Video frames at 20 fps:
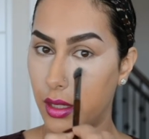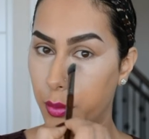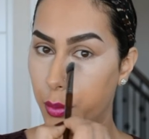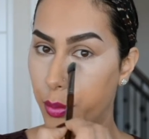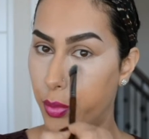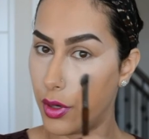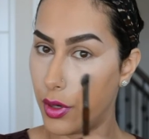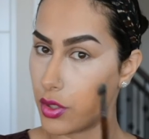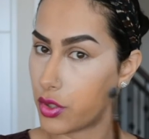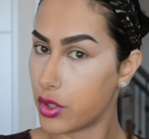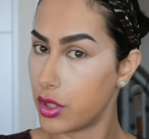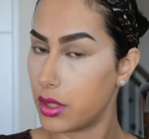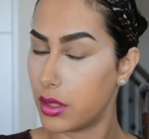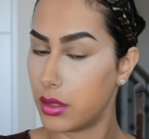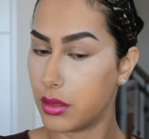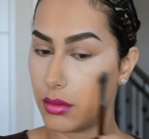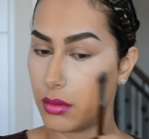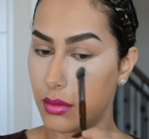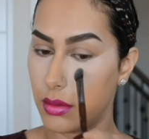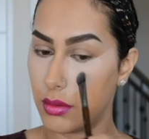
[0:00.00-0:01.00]
of brush it,
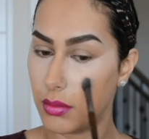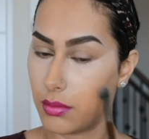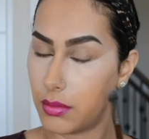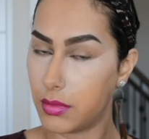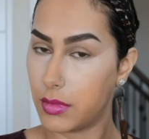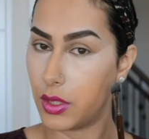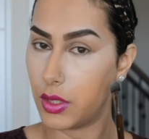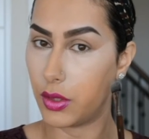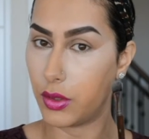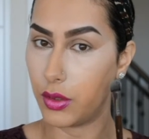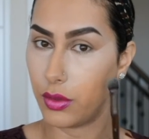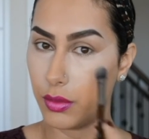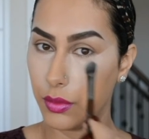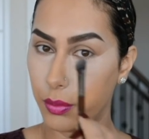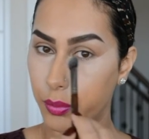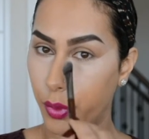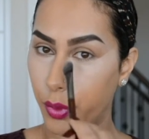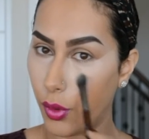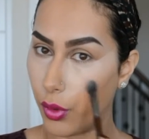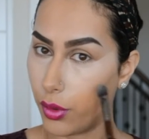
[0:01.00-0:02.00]

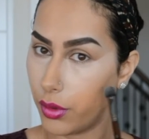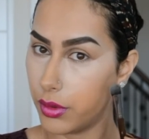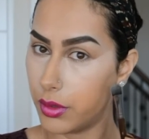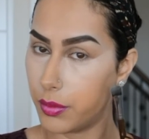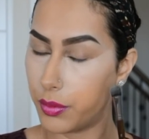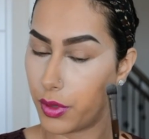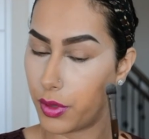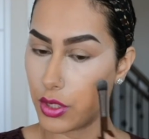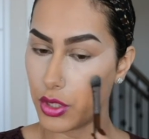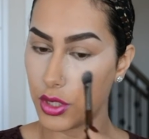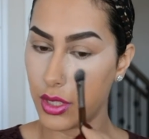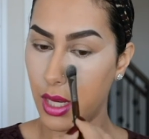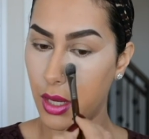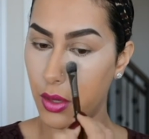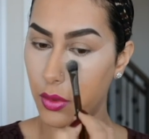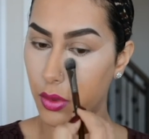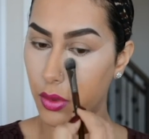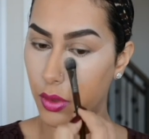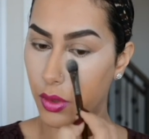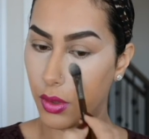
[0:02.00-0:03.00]
pull the brush
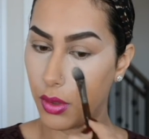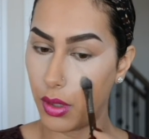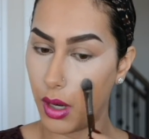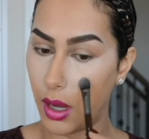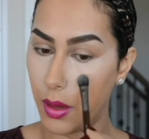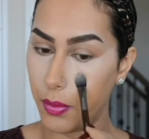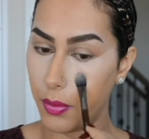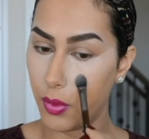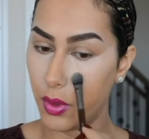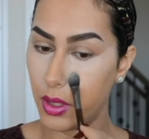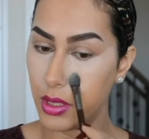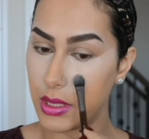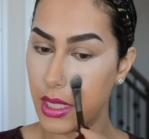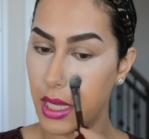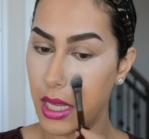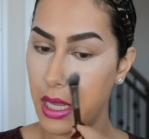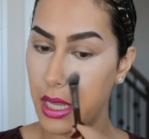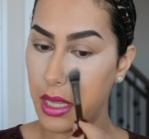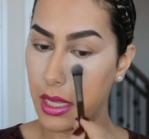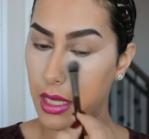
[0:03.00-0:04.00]
down or upwards,
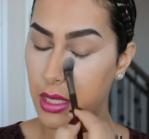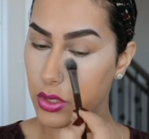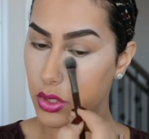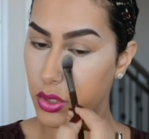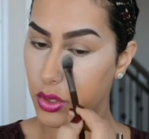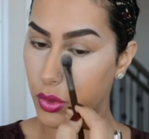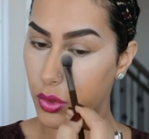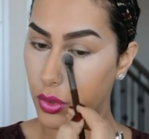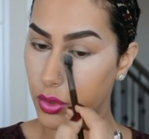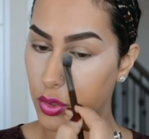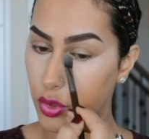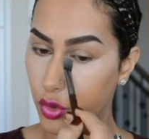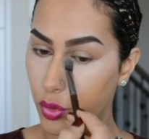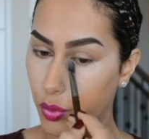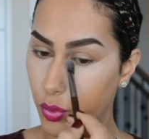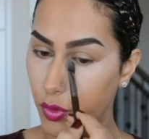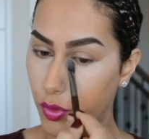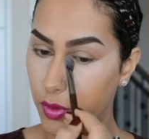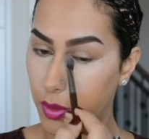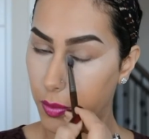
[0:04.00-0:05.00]
it's just going to
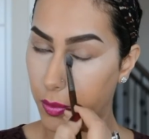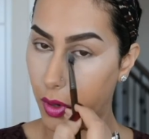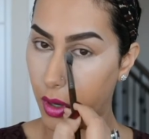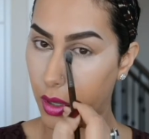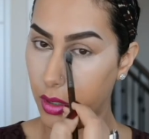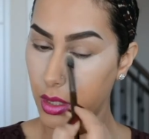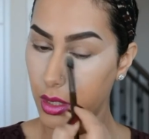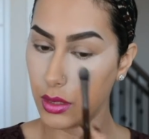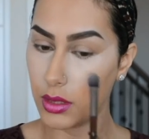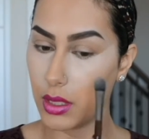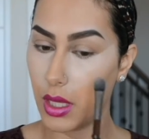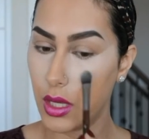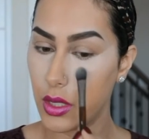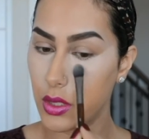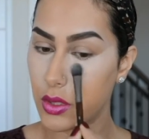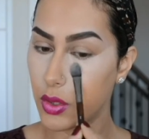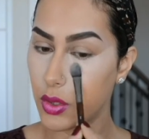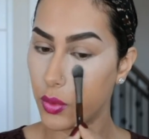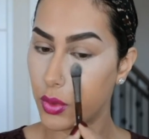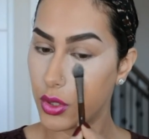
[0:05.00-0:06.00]
remove the product.
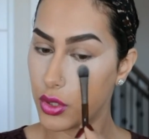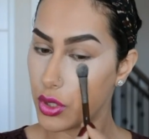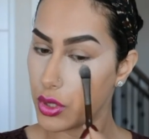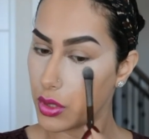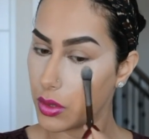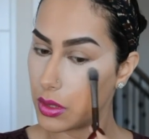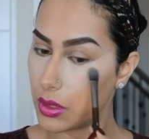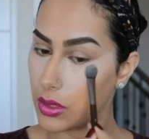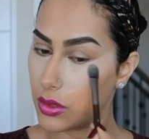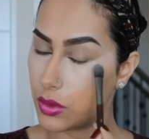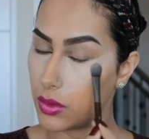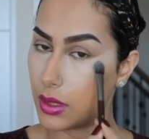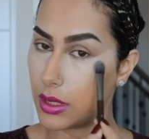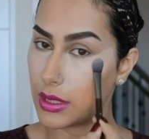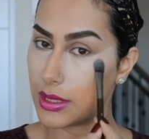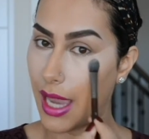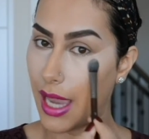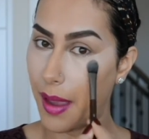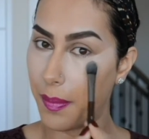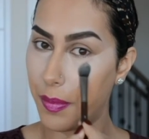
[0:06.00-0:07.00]
So we're just going to do a
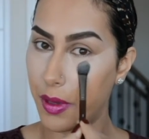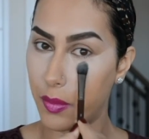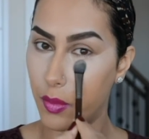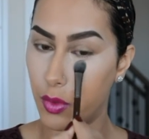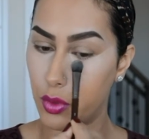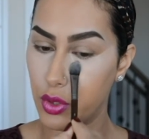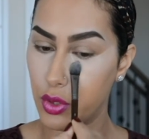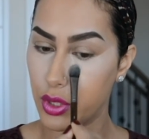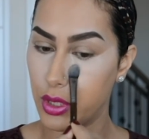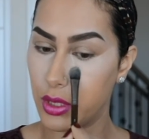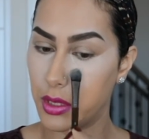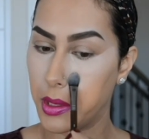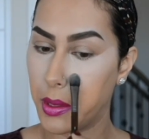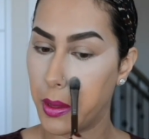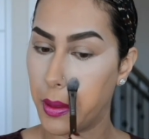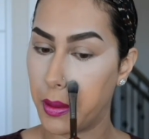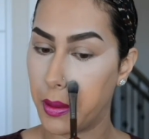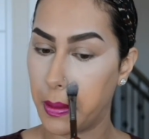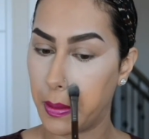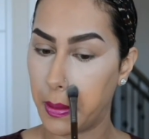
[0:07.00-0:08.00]
tapping motion.
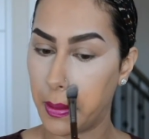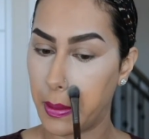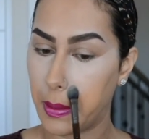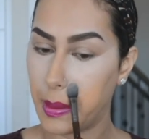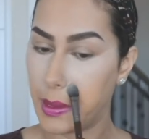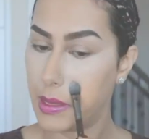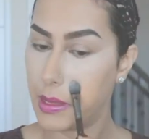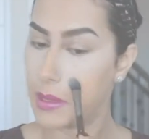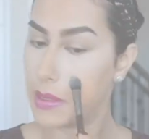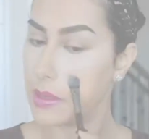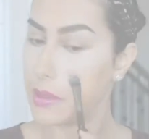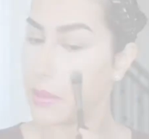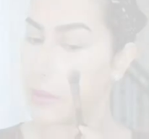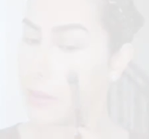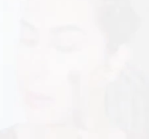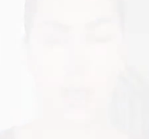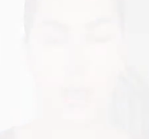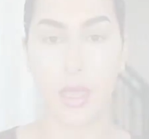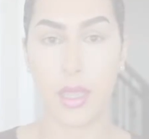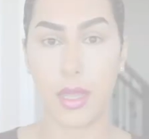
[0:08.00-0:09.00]

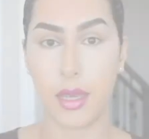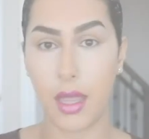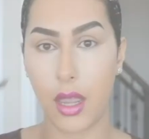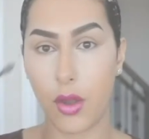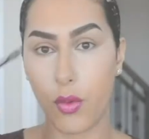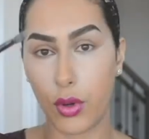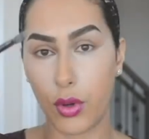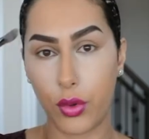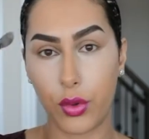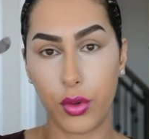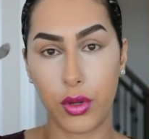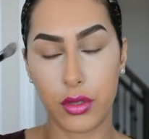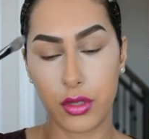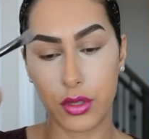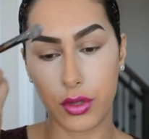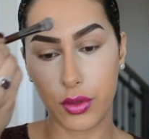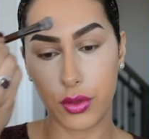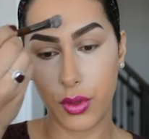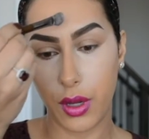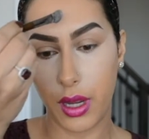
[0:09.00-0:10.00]
And now we're going
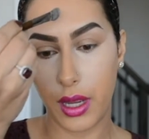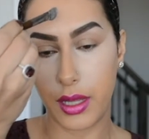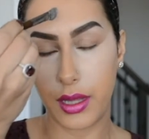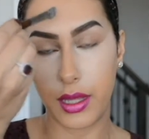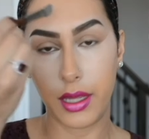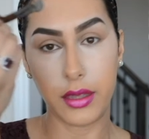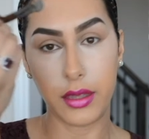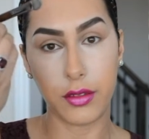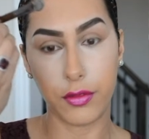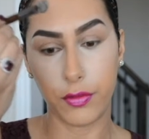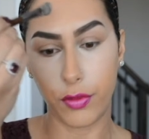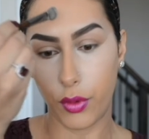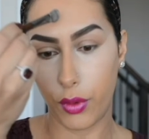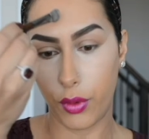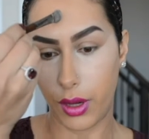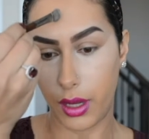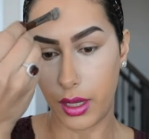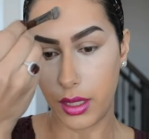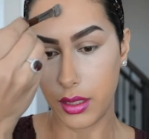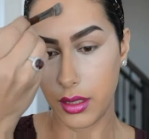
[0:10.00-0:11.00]
to highlight the
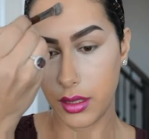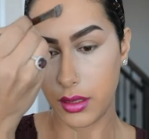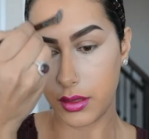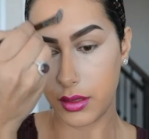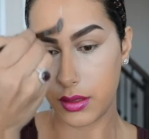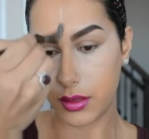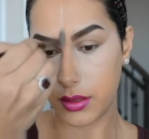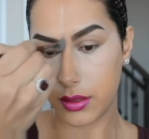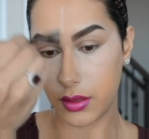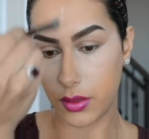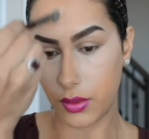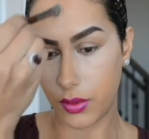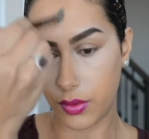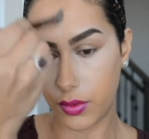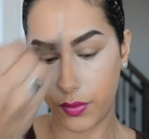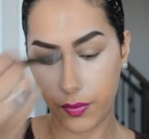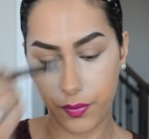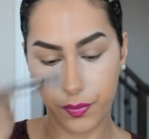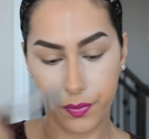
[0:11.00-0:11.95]
forehead. So